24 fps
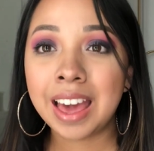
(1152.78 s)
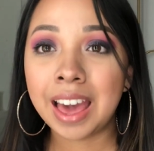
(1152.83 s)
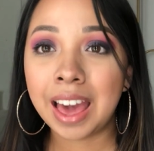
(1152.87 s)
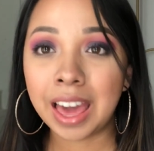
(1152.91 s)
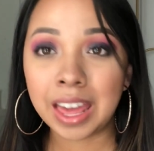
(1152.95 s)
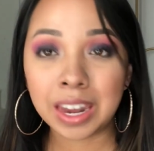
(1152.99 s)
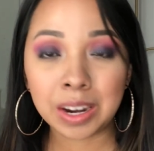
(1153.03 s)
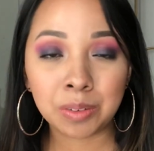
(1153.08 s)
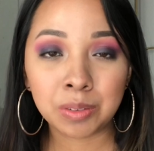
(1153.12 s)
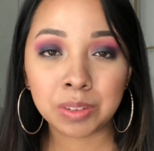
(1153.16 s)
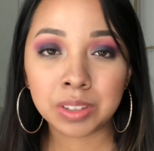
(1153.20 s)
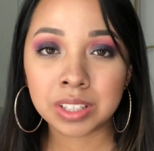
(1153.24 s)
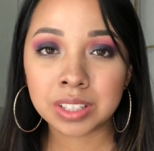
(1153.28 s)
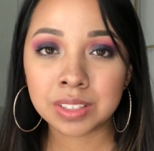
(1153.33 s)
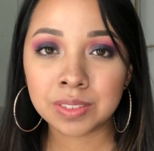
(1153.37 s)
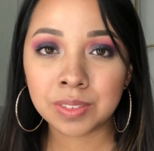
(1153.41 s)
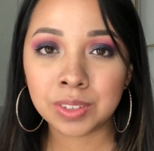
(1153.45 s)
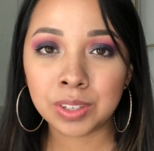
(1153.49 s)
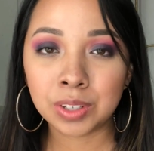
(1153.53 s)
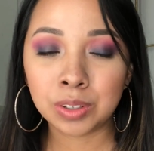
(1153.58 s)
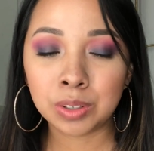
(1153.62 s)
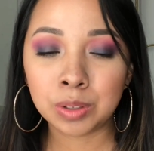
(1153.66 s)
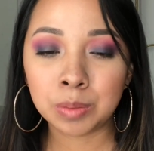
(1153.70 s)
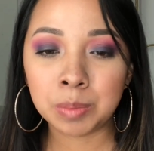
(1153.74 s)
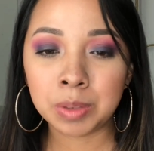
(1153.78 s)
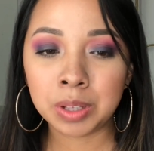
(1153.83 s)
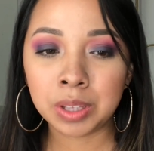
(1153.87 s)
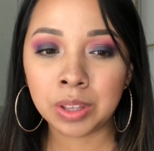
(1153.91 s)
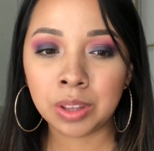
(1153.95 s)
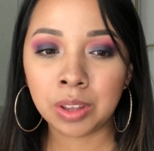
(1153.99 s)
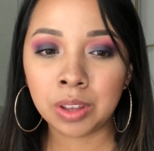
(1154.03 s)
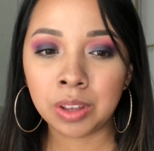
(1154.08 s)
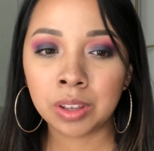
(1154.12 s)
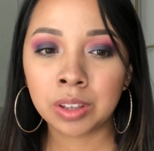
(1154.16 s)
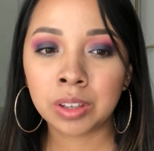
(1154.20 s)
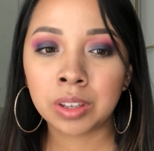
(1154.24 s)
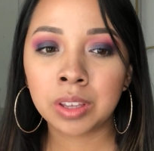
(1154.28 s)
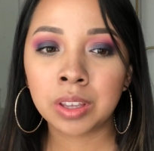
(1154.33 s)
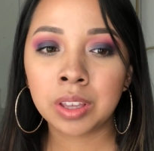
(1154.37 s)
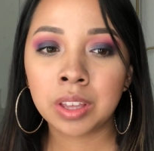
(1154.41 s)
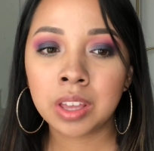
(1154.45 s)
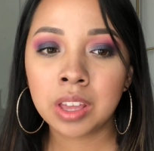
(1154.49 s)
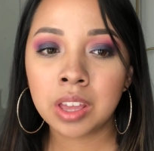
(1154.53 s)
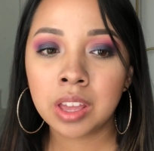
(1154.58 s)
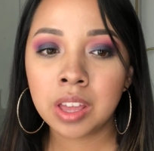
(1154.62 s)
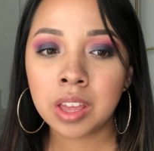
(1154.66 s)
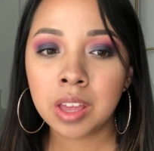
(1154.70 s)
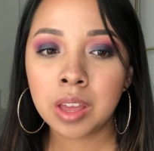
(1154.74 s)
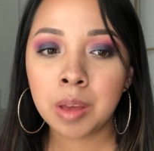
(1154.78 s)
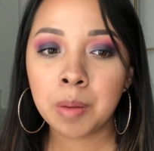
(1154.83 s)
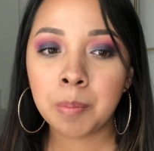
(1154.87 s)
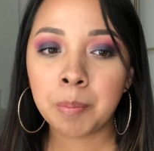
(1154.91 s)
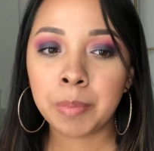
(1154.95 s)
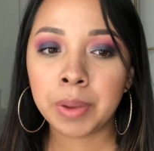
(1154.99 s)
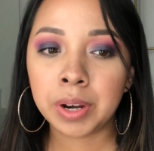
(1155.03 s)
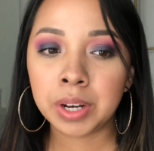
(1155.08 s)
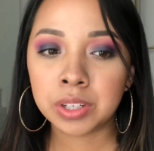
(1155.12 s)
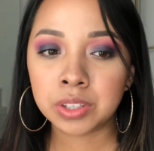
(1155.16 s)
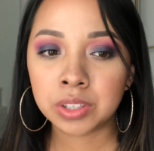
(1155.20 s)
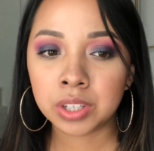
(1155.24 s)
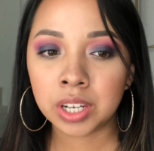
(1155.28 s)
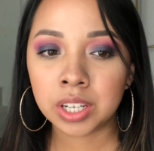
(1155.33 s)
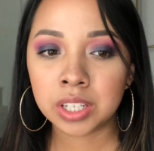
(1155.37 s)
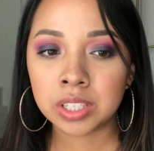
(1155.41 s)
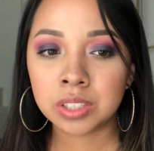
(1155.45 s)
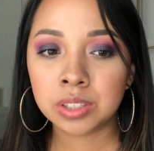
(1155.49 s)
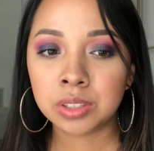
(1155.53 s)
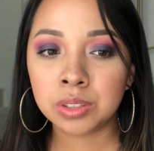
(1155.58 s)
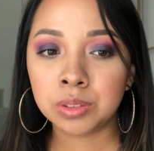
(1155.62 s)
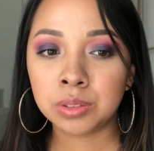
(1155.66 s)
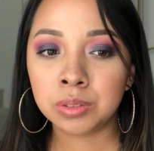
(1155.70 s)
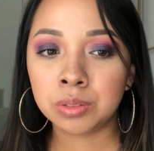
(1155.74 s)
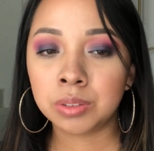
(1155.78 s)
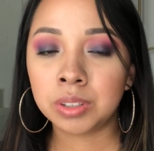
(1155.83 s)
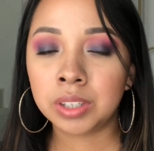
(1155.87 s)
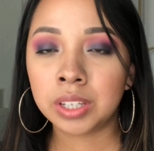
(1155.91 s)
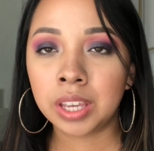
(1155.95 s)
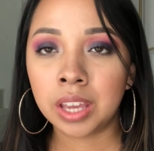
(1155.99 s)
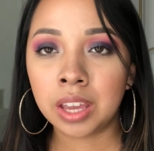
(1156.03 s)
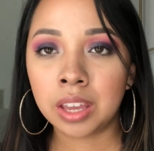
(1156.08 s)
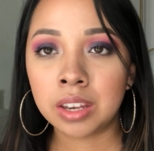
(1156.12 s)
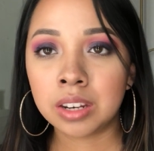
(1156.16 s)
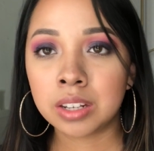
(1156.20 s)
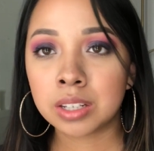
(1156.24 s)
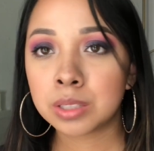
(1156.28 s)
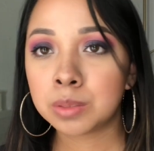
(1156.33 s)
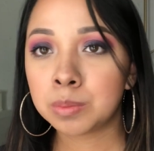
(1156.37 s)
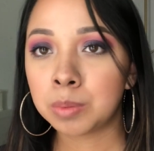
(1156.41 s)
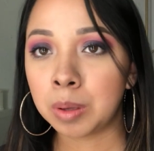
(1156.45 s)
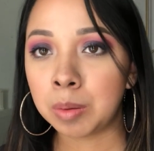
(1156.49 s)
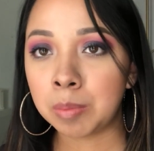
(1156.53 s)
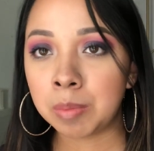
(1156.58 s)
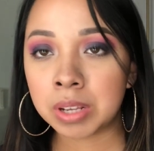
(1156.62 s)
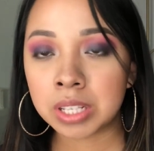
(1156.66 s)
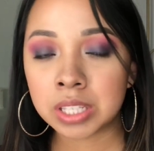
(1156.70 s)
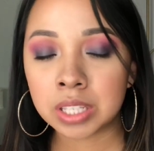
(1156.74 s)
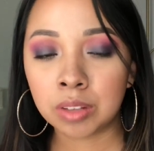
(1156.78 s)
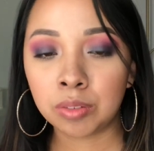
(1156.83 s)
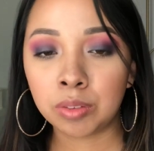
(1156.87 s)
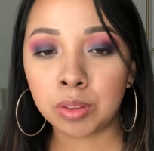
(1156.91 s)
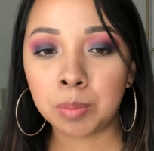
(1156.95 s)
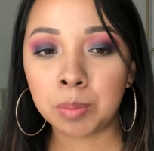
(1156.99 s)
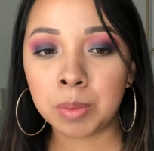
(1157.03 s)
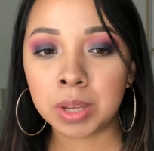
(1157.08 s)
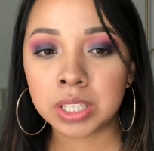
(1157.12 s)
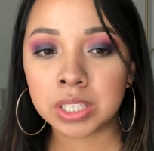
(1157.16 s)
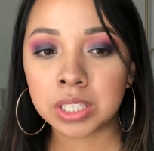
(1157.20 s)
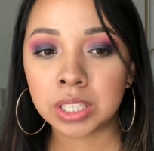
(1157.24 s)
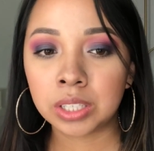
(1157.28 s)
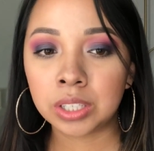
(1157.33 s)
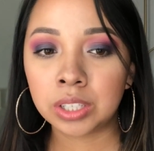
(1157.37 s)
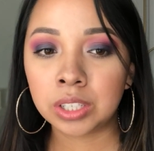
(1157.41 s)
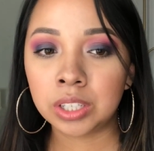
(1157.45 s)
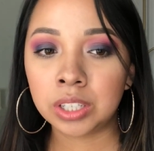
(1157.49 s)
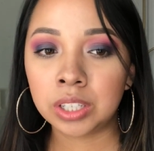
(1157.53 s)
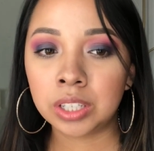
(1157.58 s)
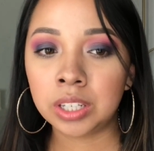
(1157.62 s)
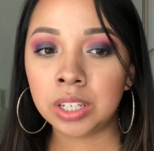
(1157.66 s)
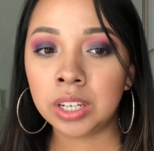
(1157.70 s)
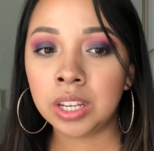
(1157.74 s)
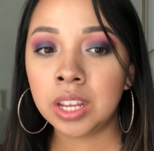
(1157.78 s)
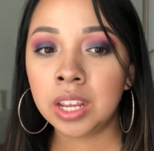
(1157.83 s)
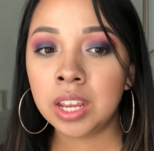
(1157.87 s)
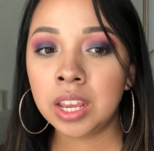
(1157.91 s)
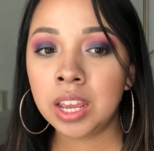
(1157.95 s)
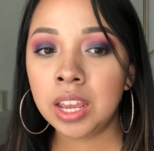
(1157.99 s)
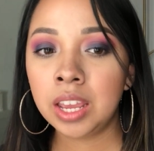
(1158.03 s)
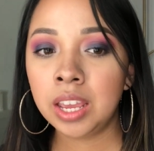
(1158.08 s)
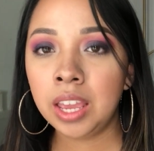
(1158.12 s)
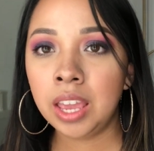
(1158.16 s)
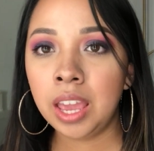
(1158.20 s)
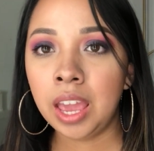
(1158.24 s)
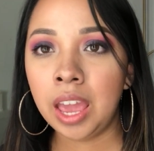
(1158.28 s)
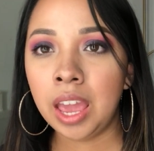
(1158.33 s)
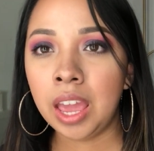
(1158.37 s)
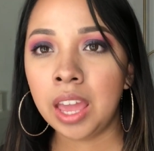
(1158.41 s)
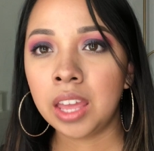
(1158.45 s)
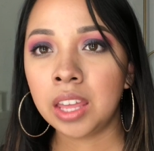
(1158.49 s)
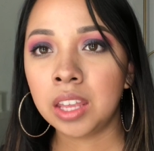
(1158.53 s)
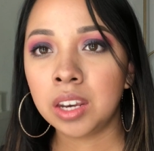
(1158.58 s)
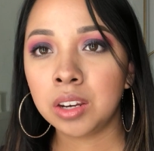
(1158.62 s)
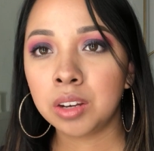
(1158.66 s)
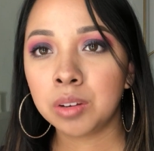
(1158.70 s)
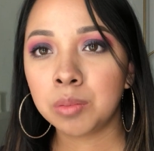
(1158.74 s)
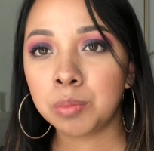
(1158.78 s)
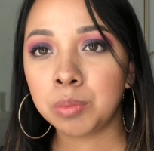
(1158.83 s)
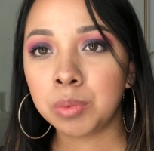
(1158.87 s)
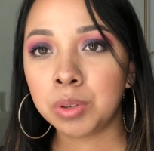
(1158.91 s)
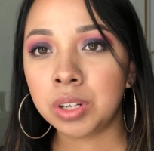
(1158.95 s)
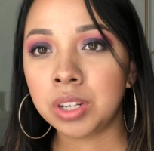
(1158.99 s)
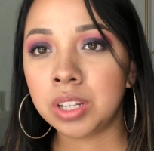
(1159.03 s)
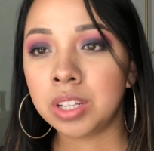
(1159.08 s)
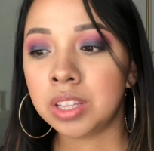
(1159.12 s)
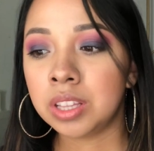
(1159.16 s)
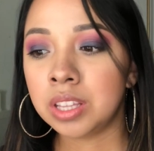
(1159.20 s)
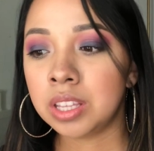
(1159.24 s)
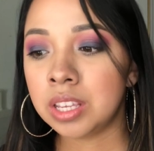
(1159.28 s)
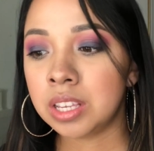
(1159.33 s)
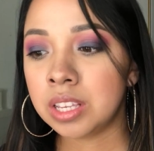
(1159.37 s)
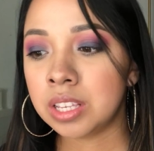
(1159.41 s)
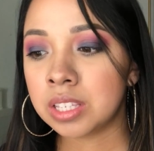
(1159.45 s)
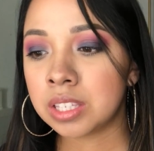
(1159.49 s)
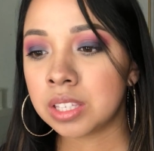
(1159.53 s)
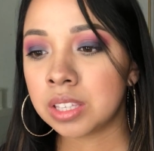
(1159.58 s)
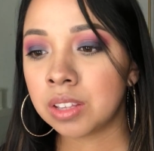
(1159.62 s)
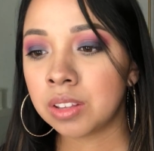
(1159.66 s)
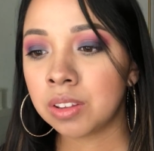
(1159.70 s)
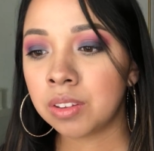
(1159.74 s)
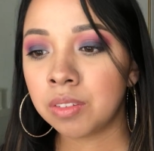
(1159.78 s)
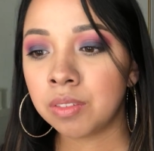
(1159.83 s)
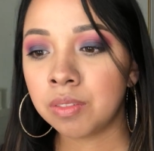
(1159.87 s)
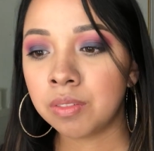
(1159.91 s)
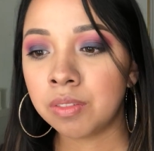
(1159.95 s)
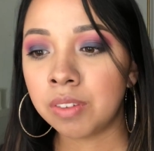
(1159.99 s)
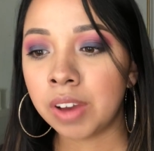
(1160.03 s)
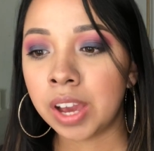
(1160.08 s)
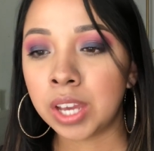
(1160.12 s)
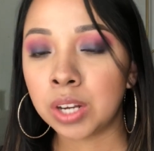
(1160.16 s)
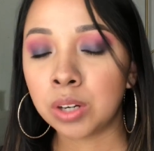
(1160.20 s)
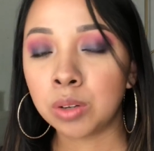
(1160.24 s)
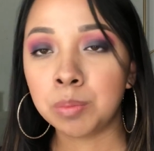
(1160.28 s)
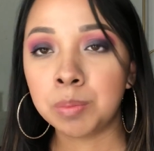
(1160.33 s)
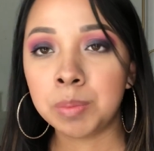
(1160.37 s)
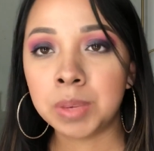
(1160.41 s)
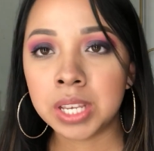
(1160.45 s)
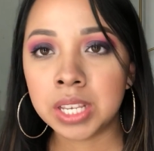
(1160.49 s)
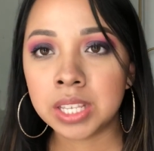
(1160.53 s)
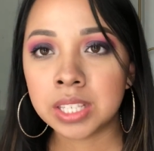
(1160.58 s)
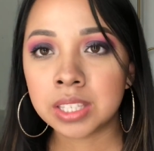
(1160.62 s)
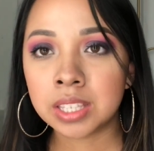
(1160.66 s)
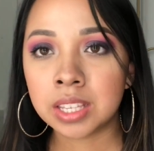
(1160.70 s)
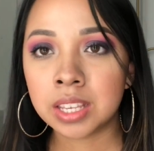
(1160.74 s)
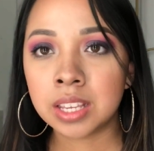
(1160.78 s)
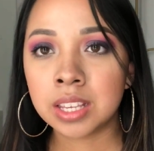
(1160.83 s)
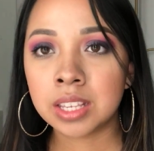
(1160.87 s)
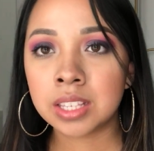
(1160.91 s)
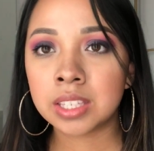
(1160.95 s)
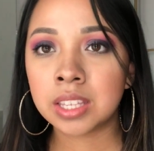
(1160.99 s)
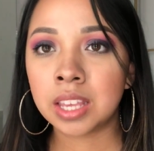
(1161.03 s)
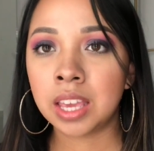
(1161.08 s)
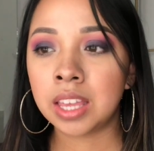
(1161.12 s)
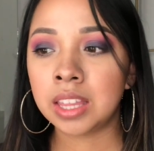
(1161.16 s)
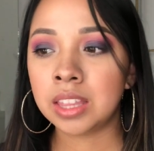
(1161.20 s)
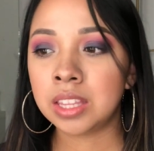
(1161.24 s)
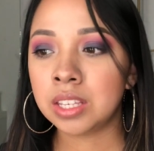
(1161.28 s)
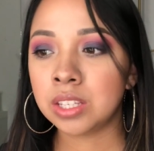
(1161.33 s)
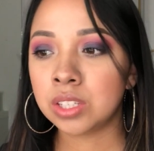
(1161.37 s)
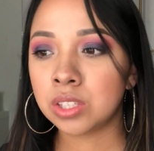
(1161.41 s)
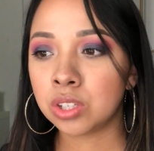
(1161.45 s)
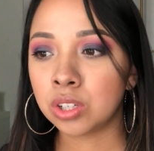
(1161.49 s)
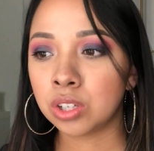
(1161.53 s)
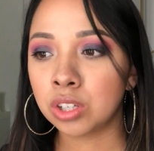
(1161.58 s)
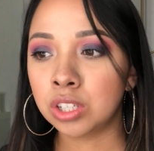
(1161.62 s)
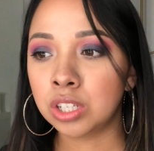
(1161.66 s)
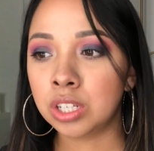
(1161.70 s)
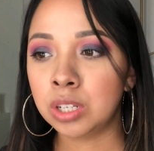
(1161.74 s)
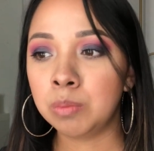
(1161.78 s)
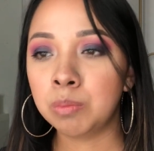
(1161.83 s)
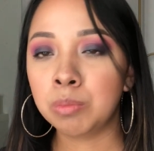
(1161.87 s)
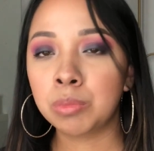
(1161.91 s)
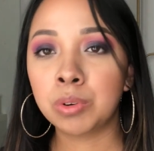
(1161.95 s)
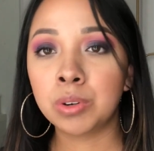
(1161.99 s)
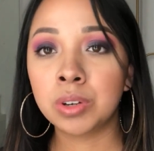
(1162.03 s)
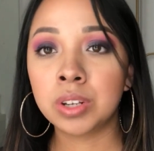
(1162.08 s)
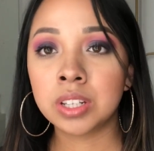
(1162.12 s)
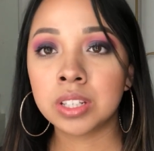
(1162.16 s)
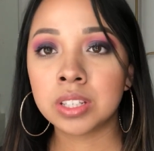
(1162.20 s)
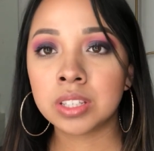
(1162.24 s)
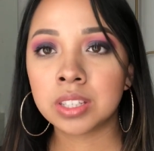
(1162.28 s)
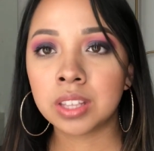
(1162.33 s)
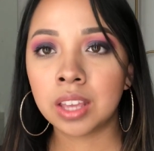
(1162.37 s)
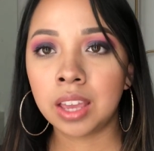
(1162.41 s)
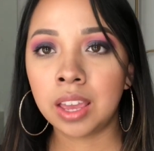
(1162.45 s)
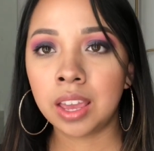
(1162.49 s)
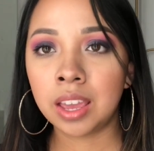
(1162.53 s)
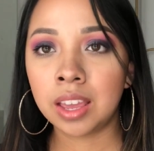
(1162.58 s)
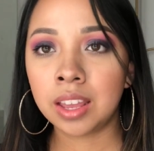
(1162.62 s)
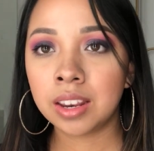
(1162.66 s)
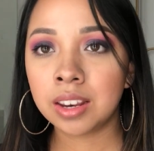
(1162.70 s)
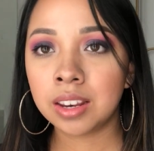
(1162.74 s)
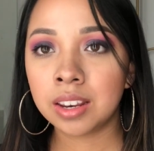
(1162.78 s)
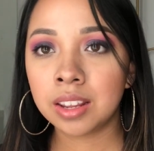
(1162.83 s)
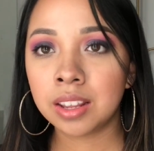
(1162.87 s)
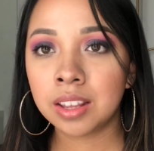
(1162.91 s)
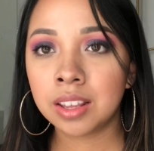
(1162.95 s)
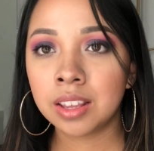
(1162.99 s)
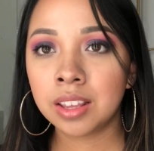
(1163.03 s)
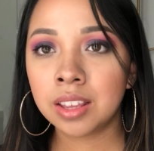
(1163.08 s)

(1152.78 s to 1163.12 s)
I didn't want this video to be long, but I tried to, again, explain myself the best I could and put in these vital pieces and these turning points and